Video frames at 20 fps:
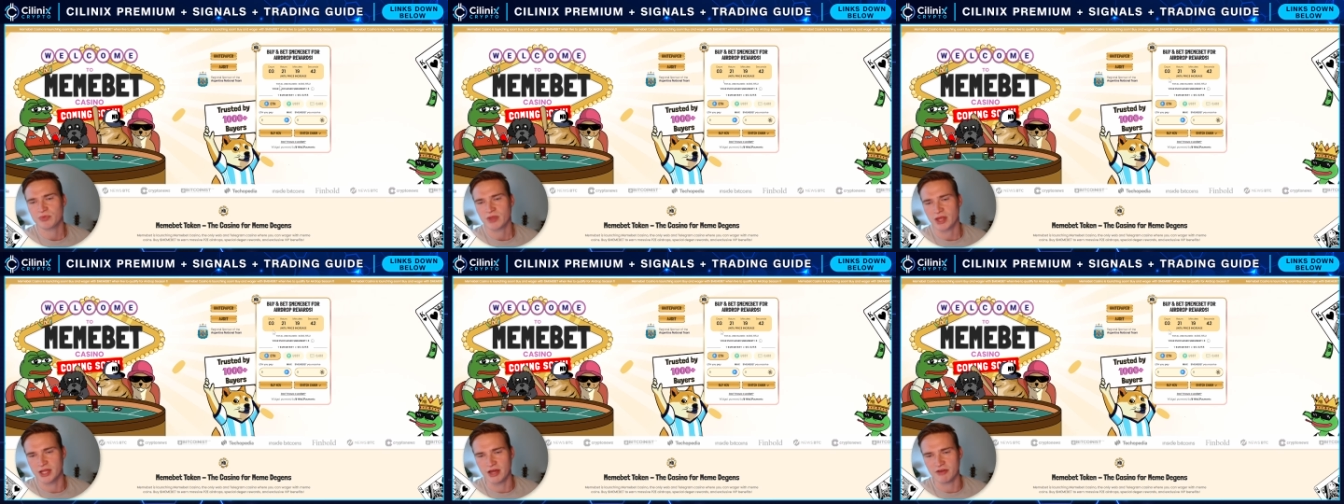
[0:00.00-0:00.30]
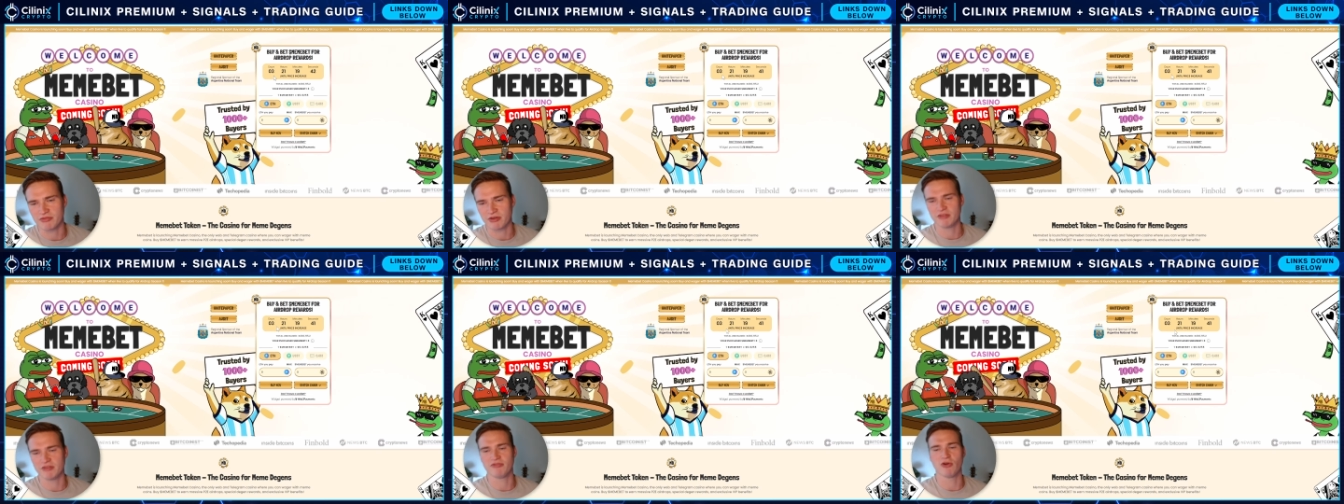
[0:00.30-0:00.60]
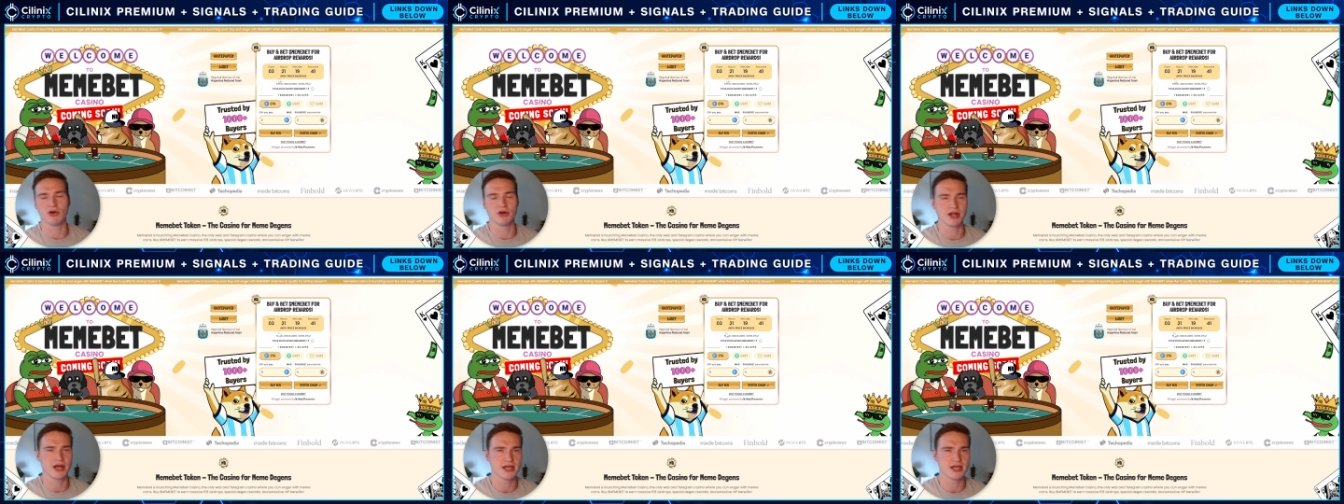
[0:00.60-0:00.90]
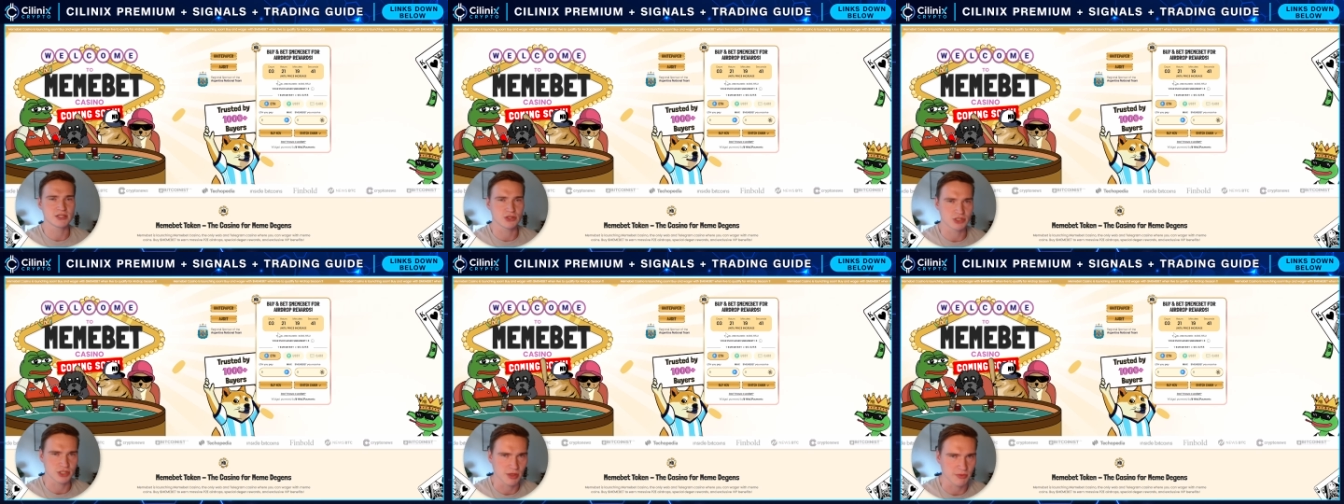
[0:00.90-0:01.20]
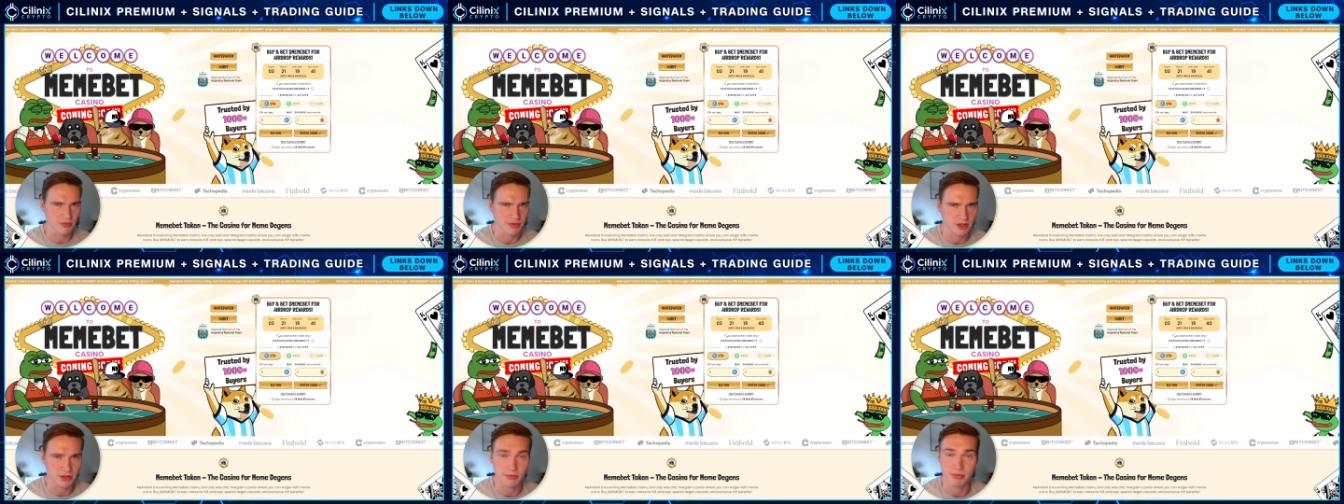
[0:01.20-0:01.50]
and every four days or
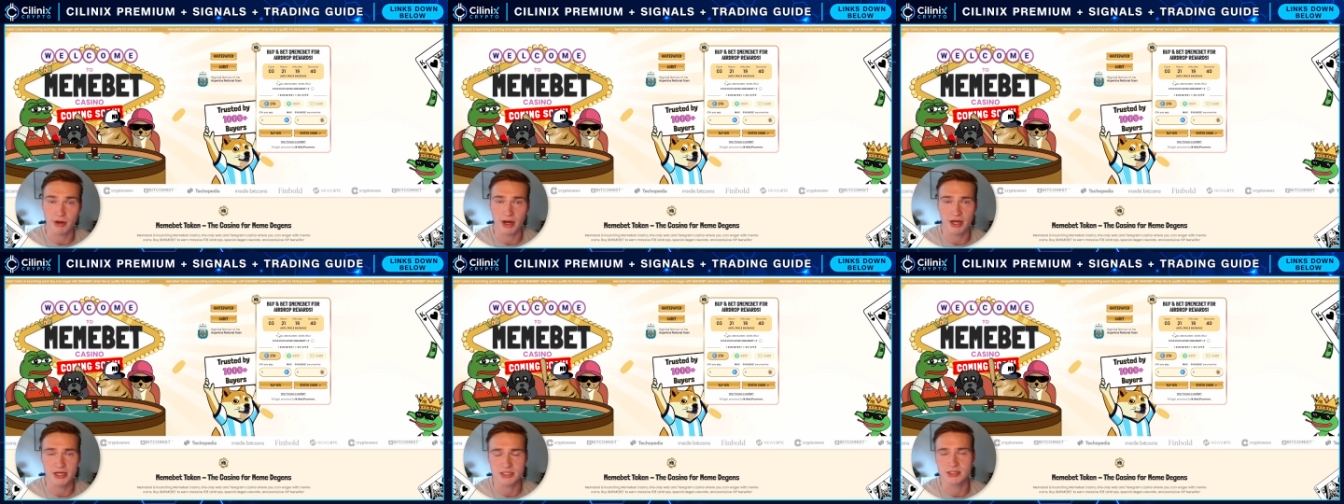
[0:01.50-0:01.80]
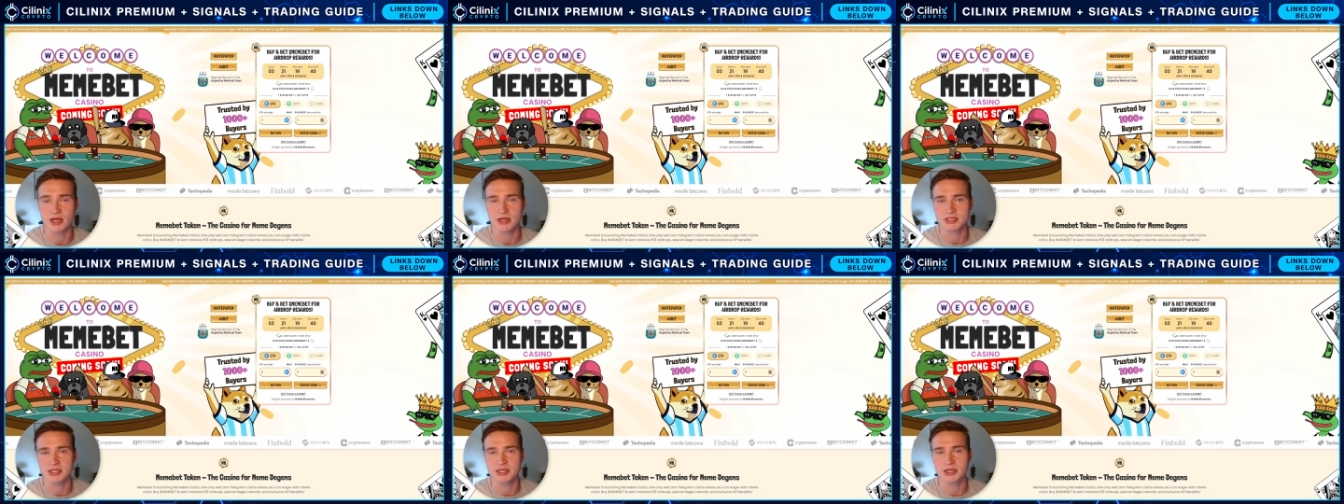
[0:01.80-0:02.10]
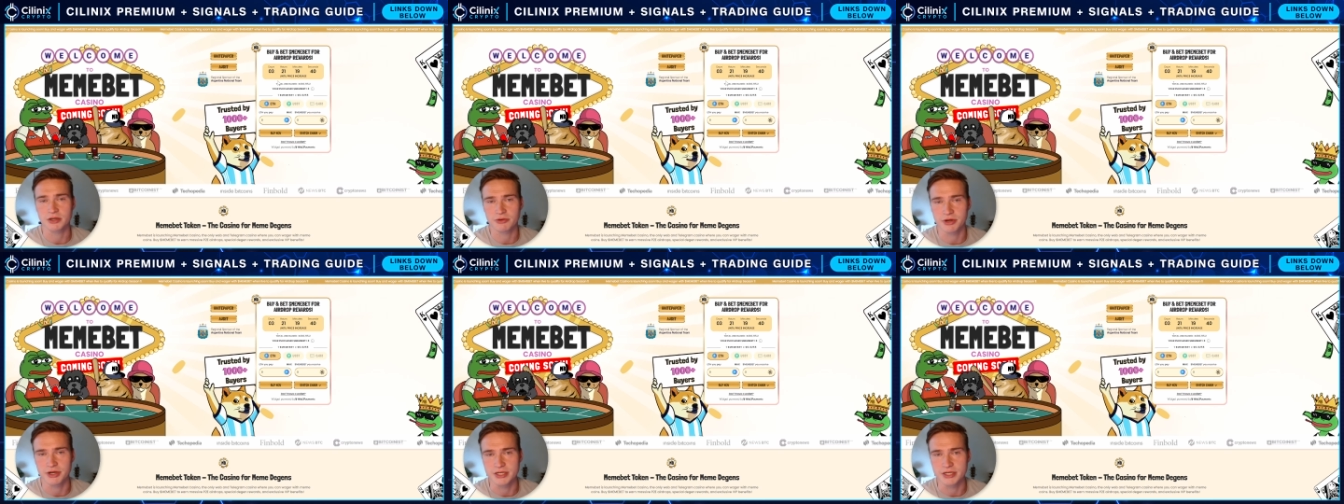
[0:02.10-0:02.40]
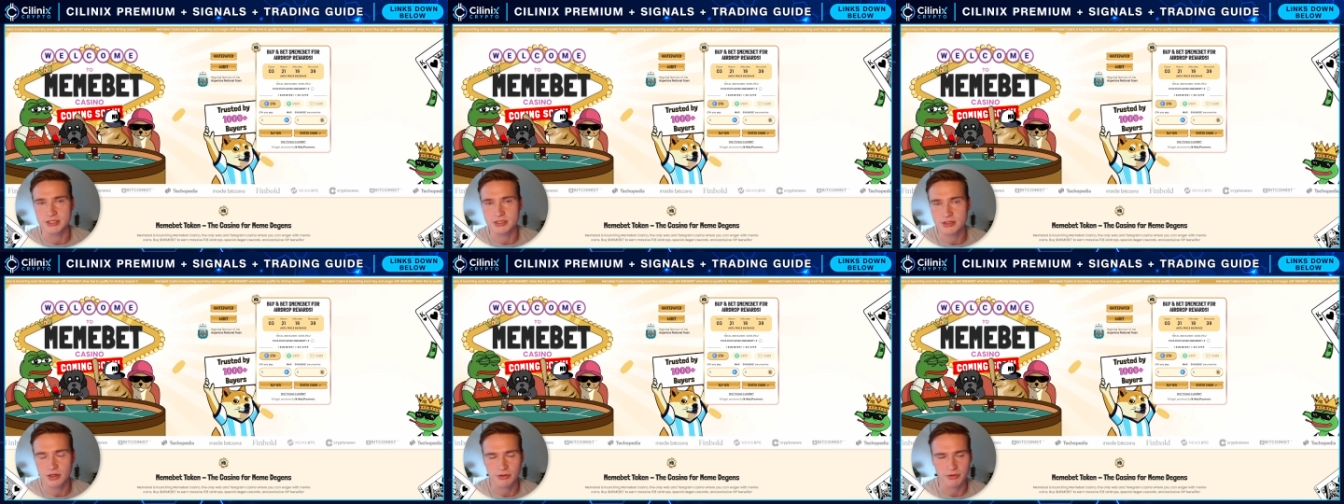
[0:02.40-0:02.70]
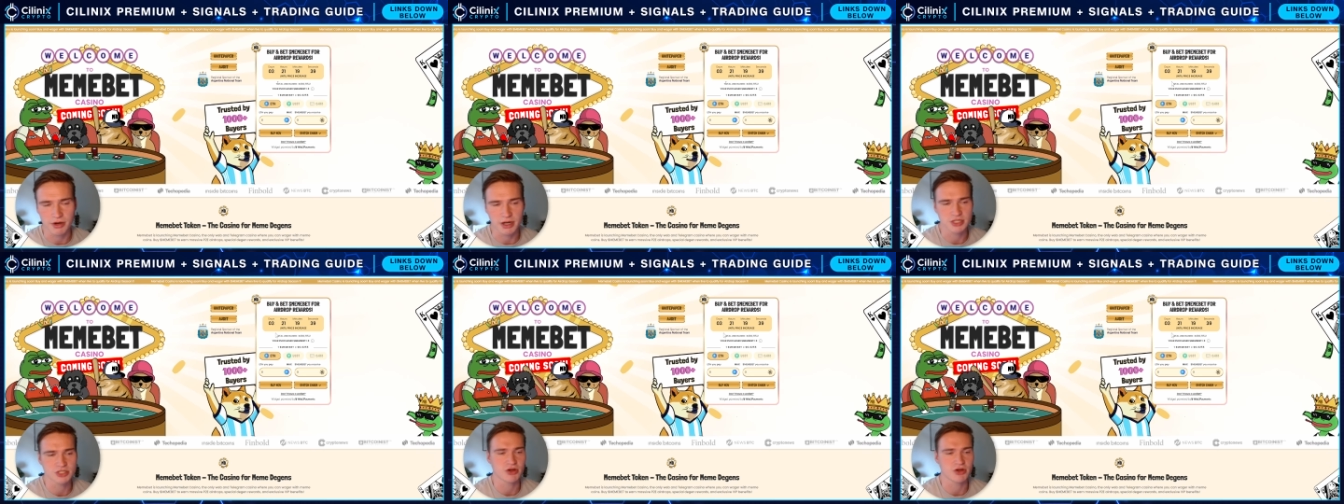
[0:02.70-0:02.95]
something, the price does increase, all right?